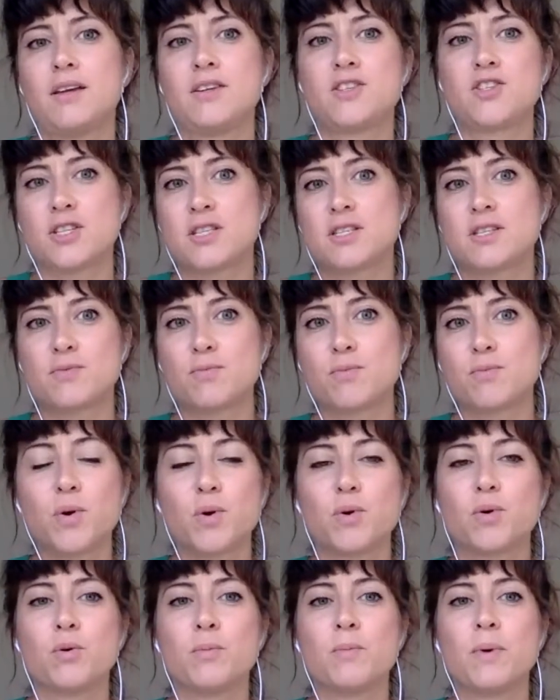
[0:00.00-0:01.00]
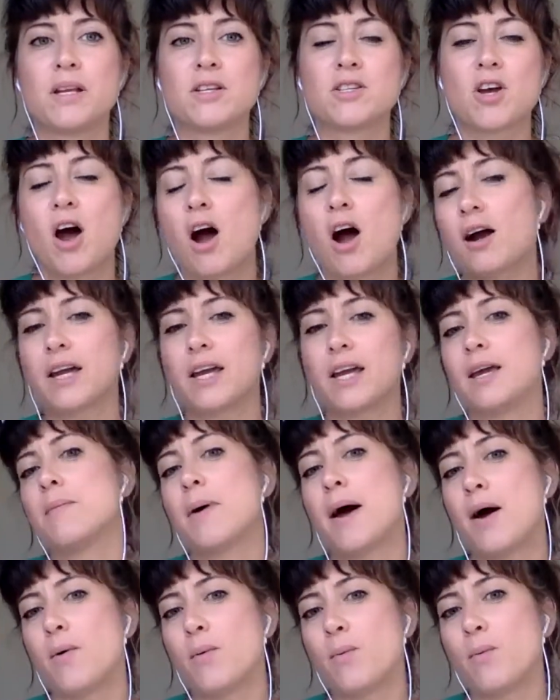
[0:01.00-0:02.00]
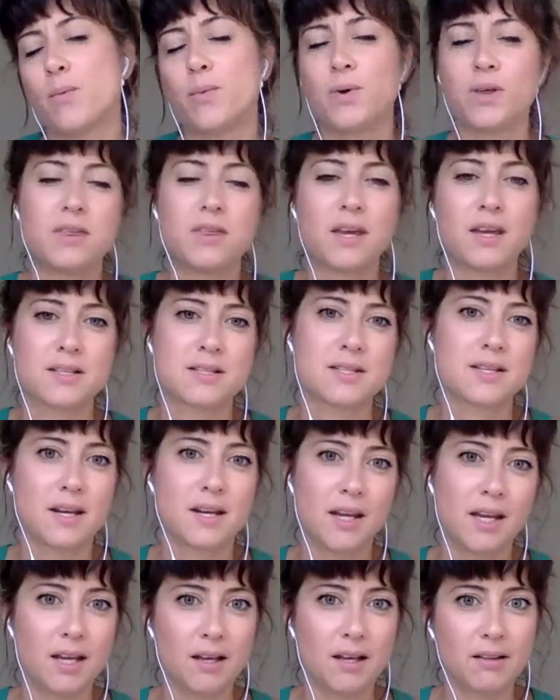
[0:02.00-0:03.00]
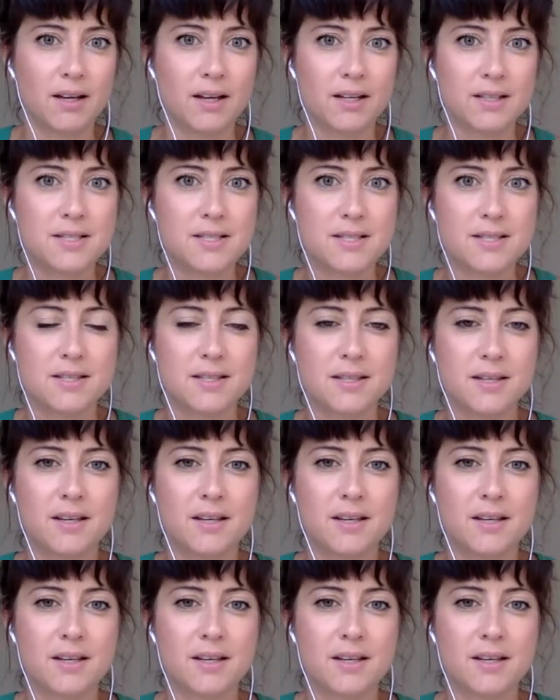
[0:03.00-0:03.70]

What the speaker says: just a room and talking about what we think is going to heal us,